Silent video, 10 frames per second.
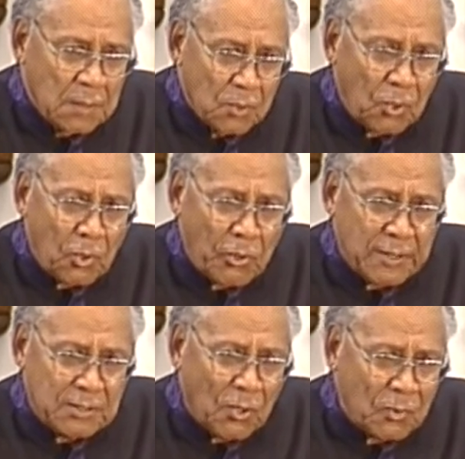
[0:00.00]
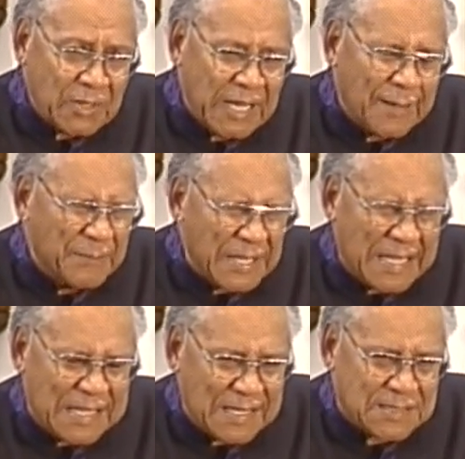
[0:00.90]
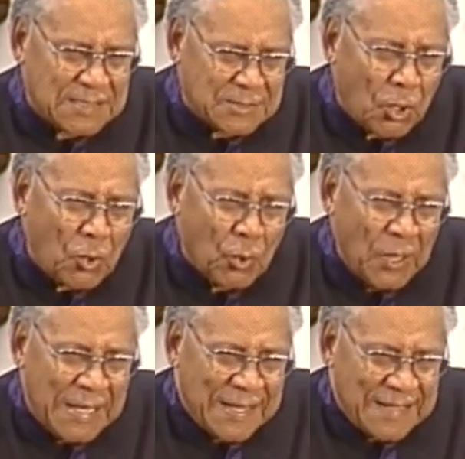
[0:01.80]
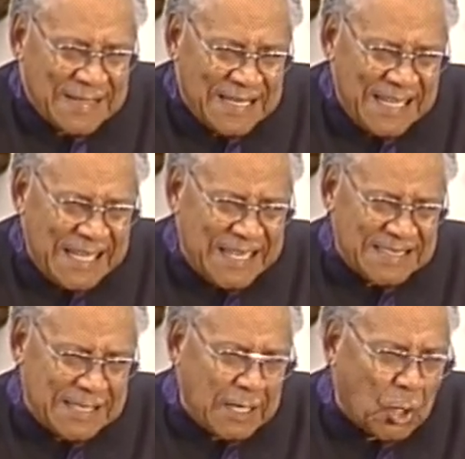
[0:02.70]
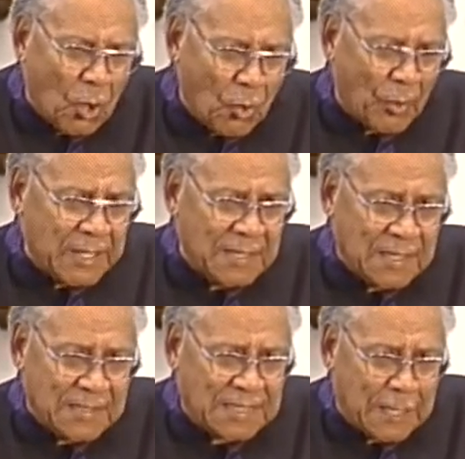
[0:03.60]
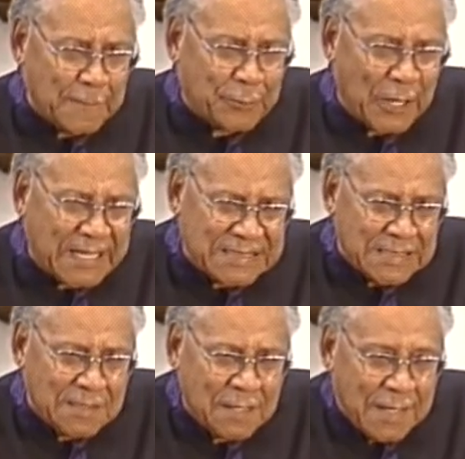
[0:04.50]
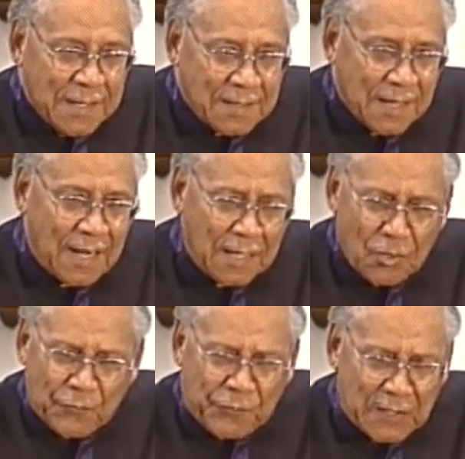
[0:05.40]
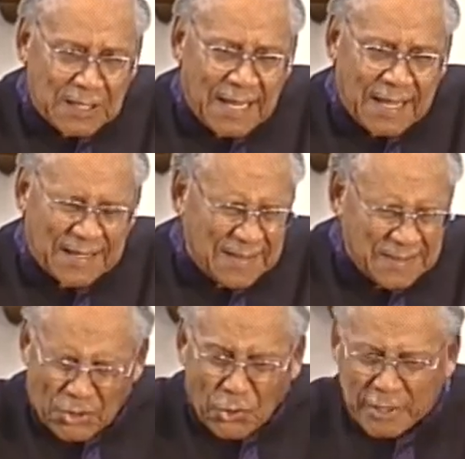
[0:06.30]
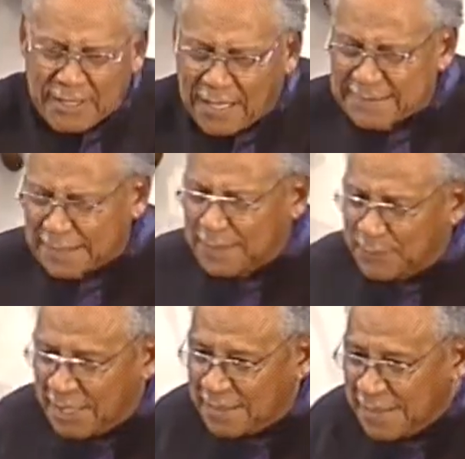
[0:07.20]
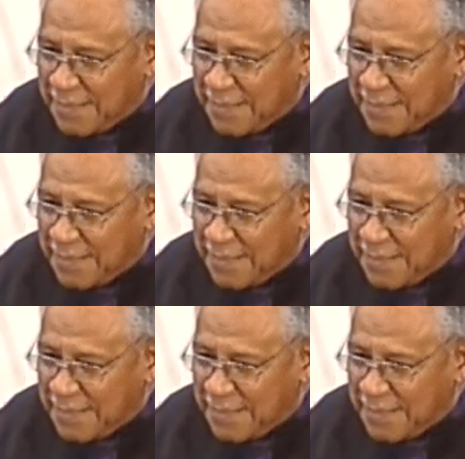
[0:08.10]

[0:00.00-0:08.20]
Lord, don't let me get so easy going and complacent that I don't feel like doing nothing but